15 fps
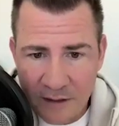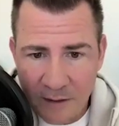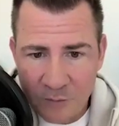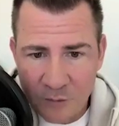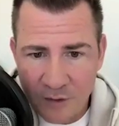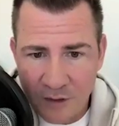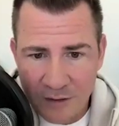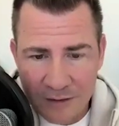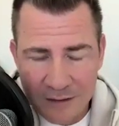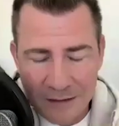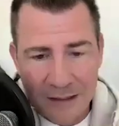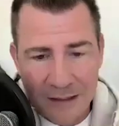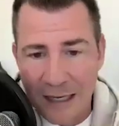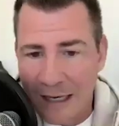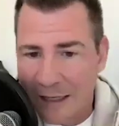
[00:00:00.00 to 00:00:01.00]
comes with a
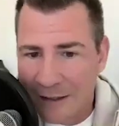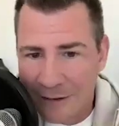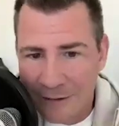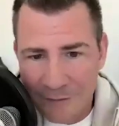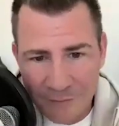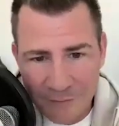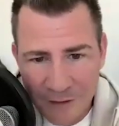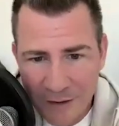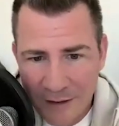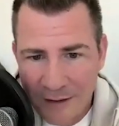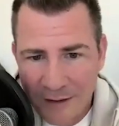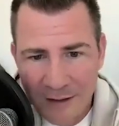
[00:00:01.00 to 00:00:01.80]
lot of